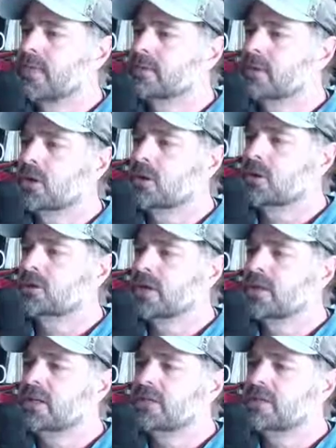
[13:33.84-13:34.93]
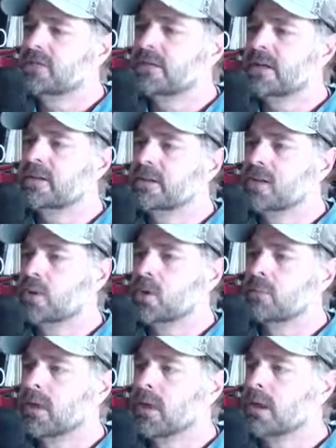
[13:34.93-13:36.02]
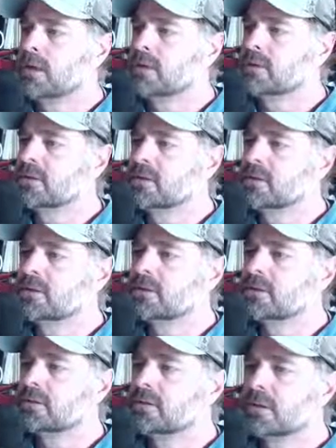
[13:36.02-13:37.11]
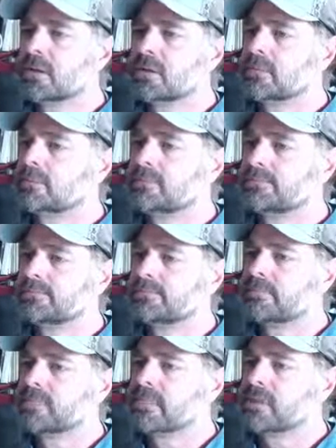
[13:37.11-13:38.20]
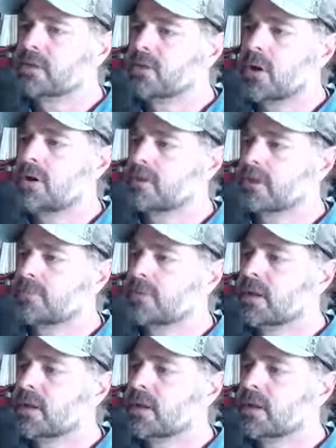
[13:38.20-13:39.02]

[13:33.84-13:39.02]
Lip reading: So this idea of defending your blinds is crazy.